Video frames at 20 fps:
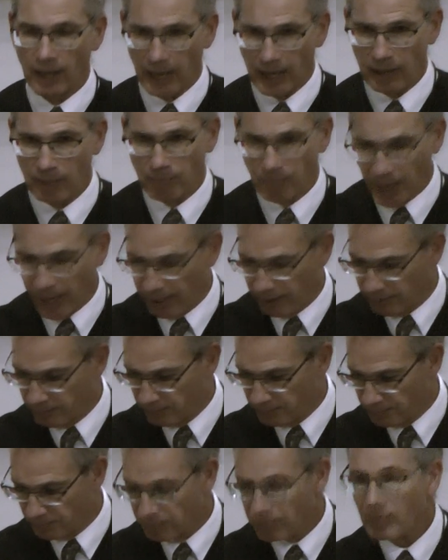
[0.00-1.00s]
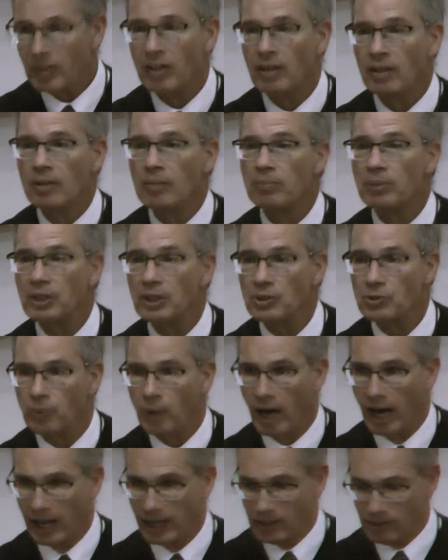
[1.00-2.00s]
Amen. Please
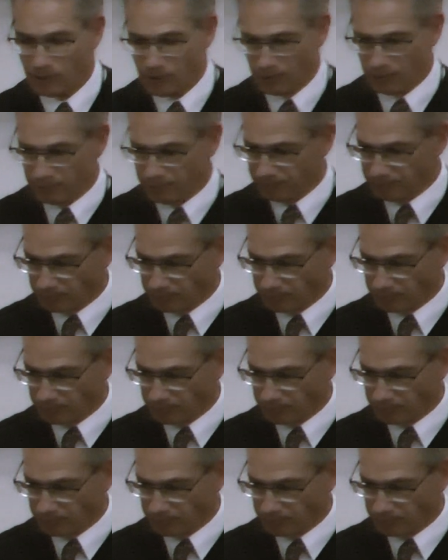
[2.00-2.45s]
rise.